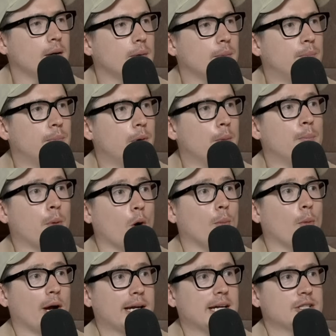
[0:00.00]
he doesn't get to twelve.
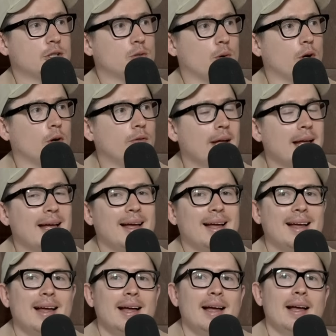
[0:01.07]
Bo might get to twelve. Do you reckon he
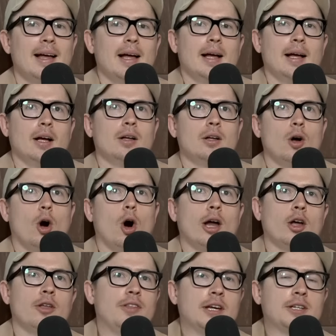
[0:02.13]
slides out? Or I
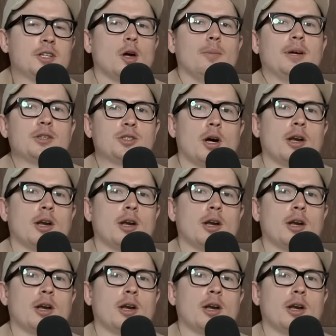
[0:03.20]
don't Saints think so because him?